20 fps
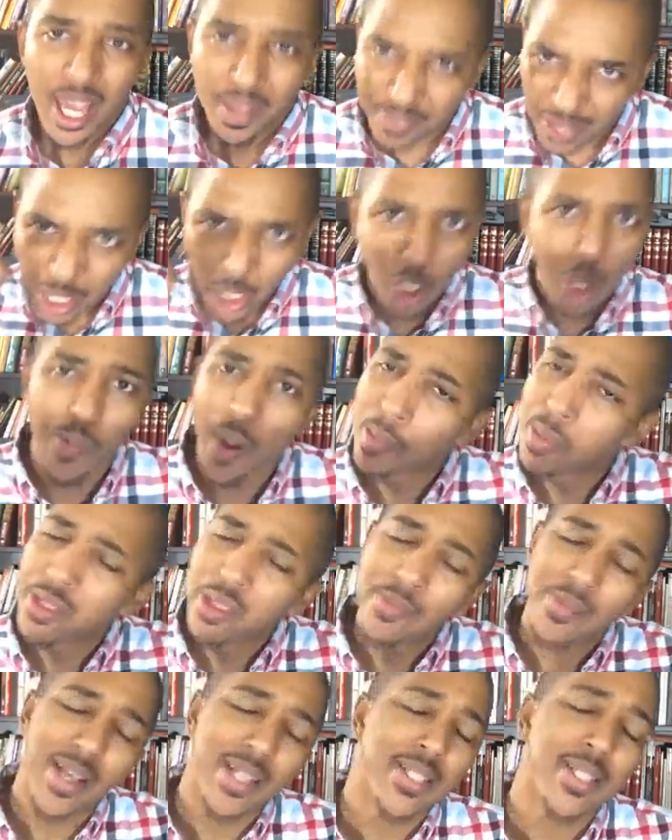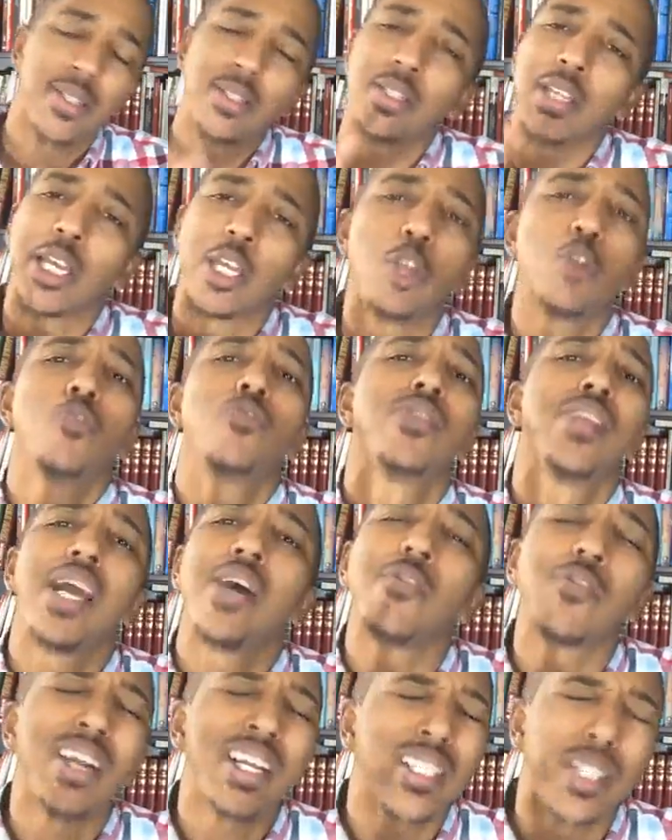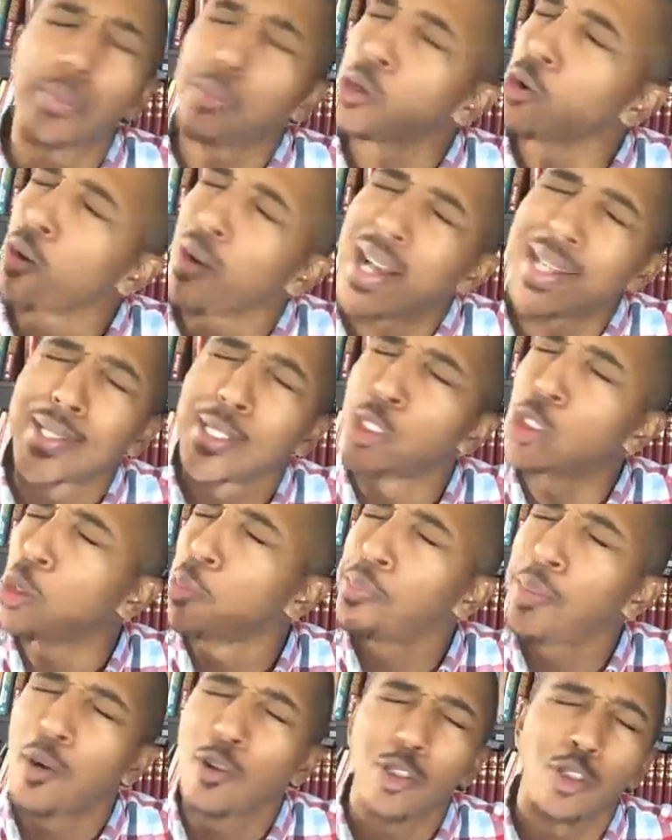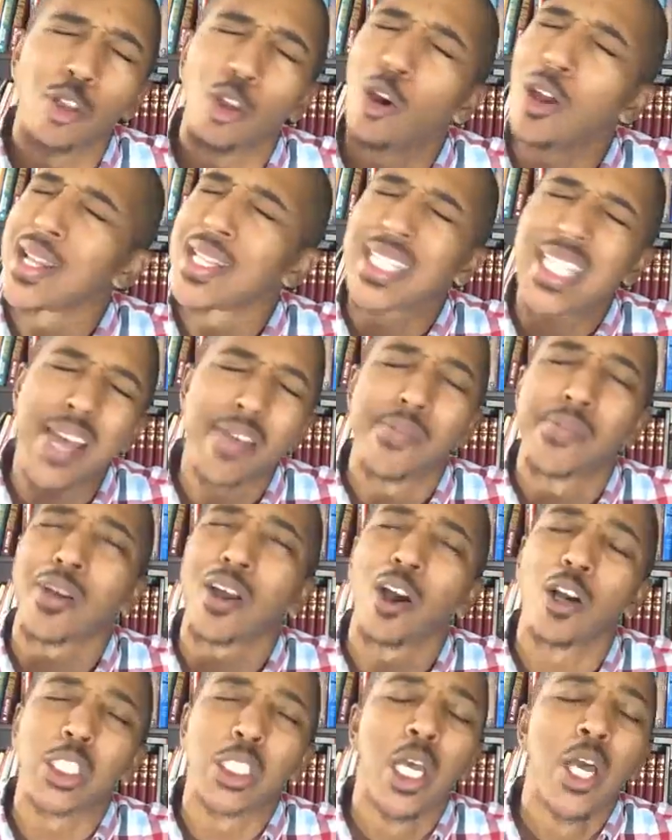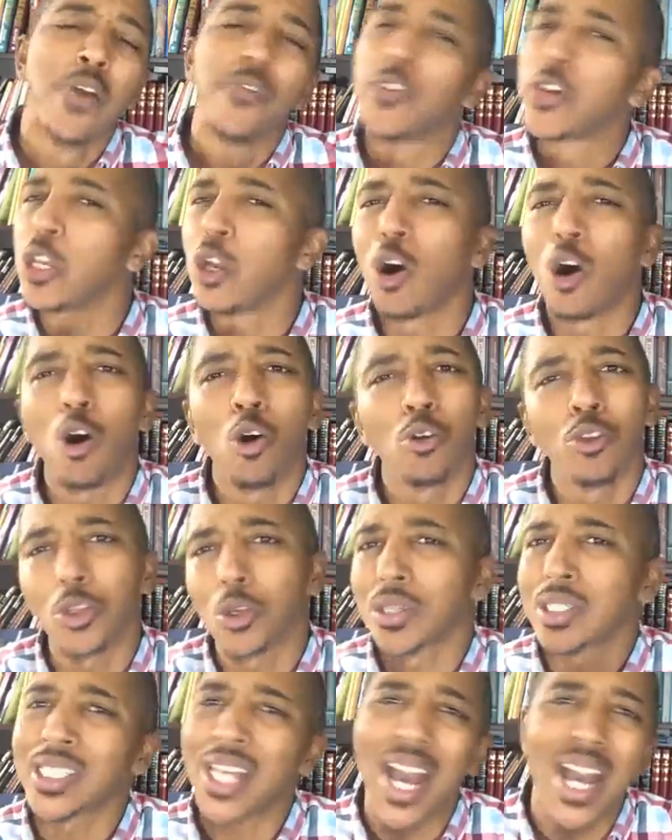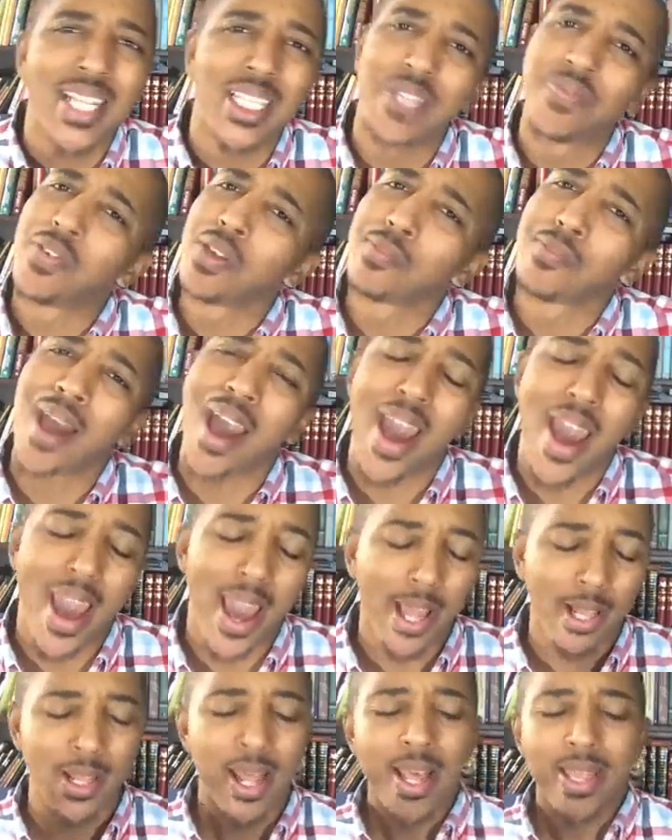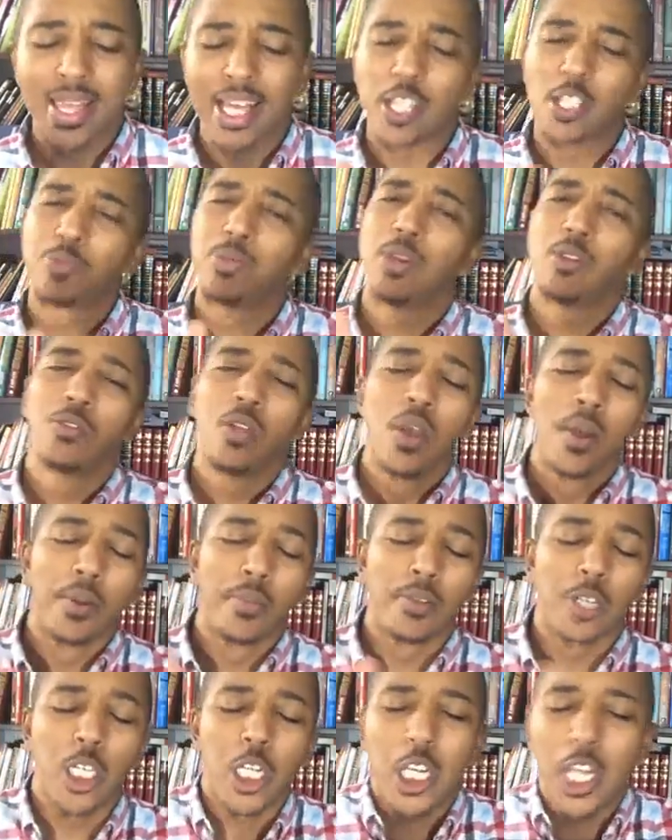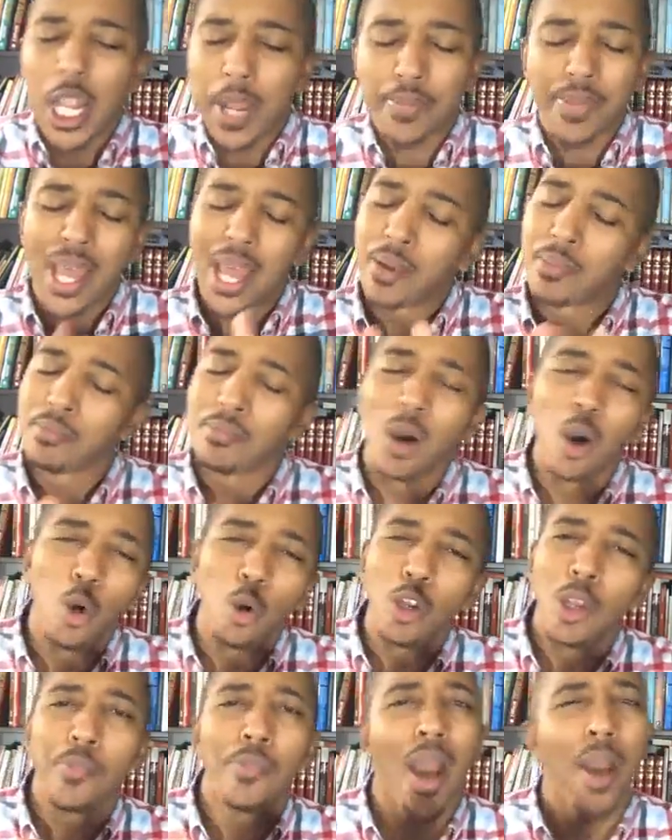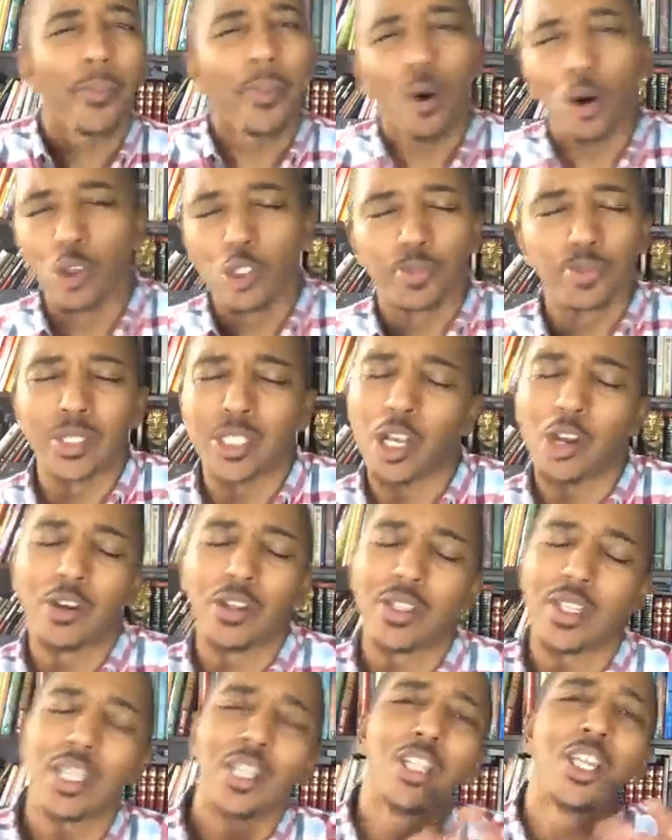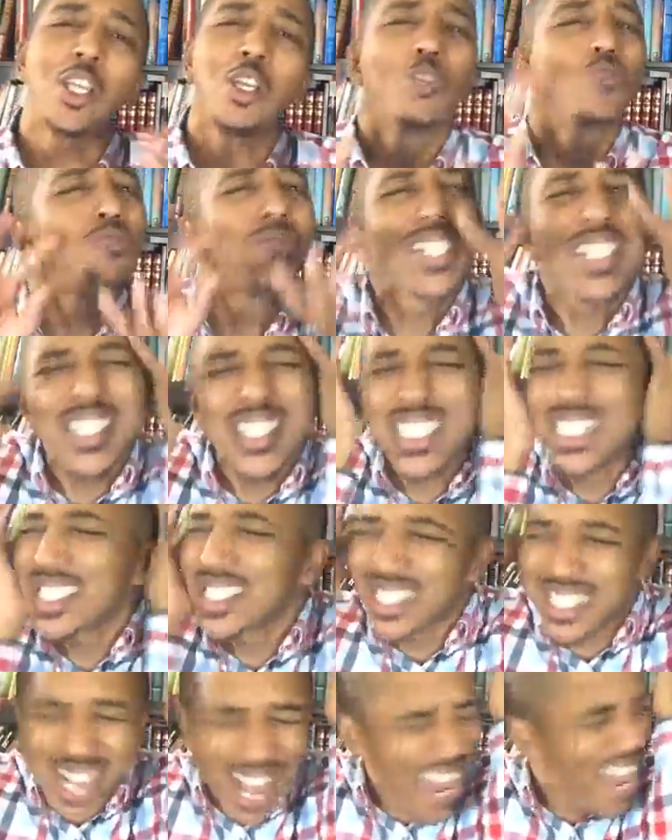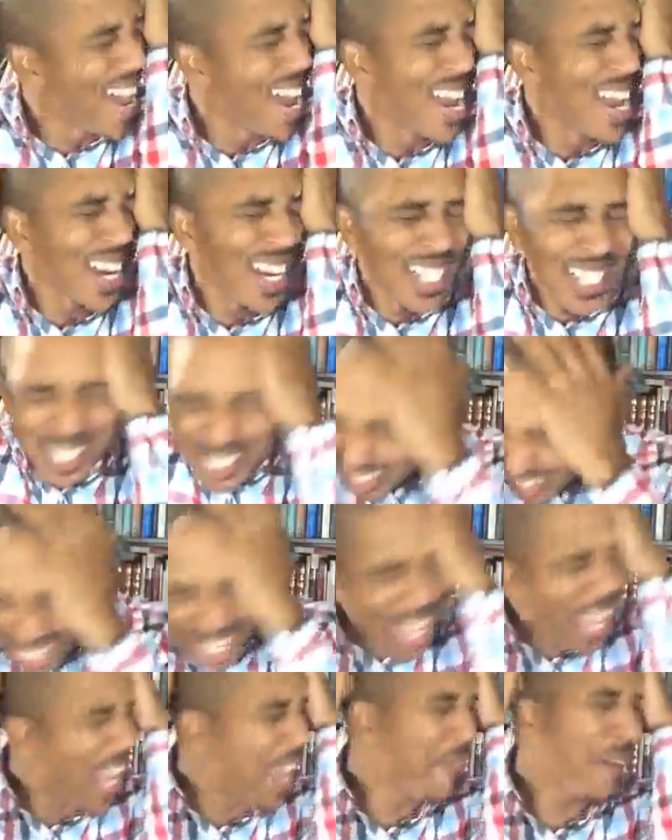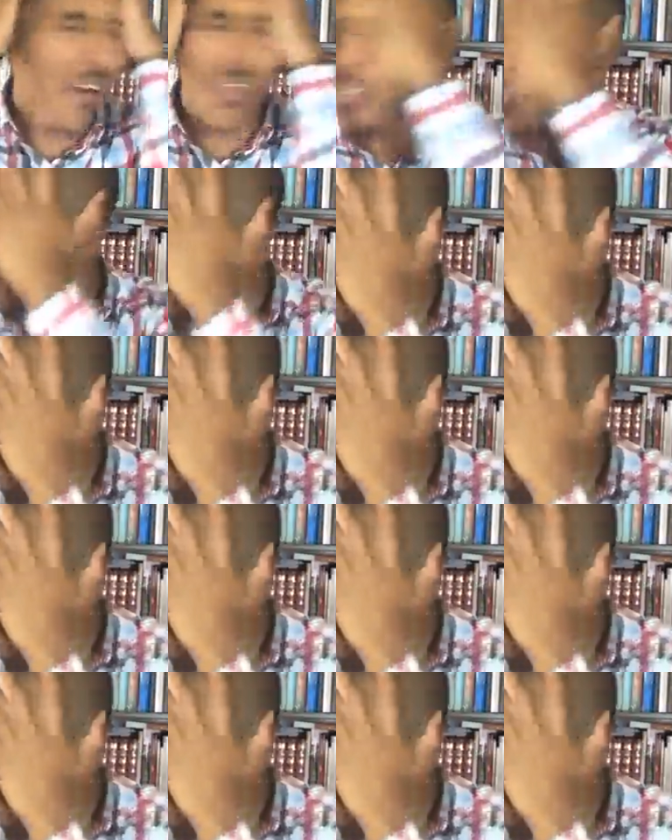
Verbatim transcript: If that's you, my brother, my sister, and you've never accepted Christ as your personal Lord and Savior because for your own little scientific mind that has been shaped and molded by postmodernity that you just could not conceive of the